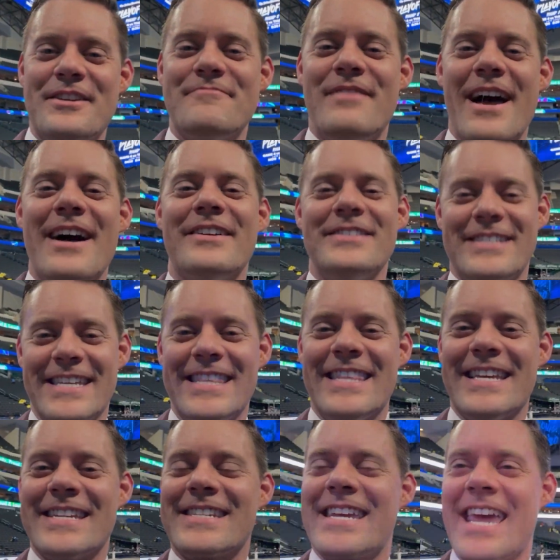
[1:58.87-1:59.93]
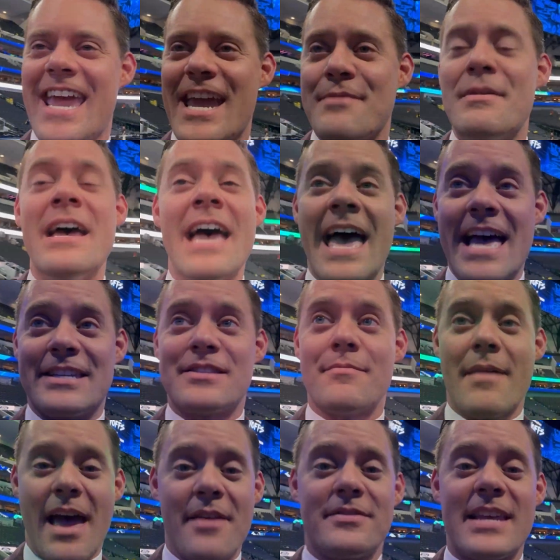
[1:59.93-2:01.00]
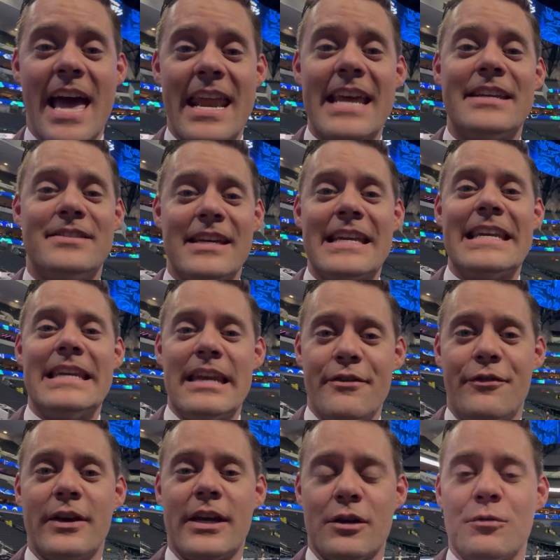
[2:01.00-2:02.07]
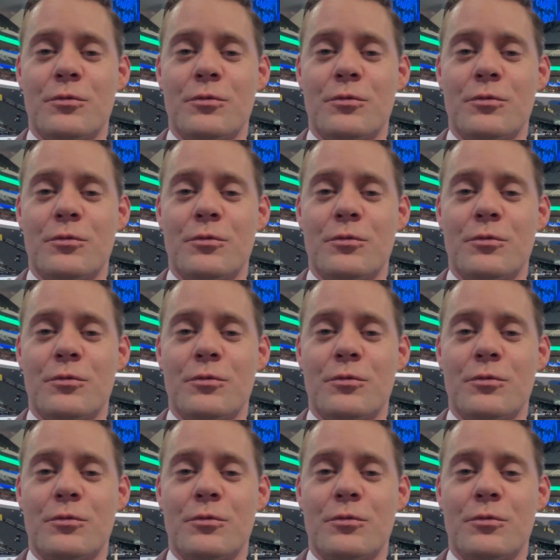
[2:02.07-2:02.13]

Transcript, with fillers: rebounds in this game as the Mavs had a significant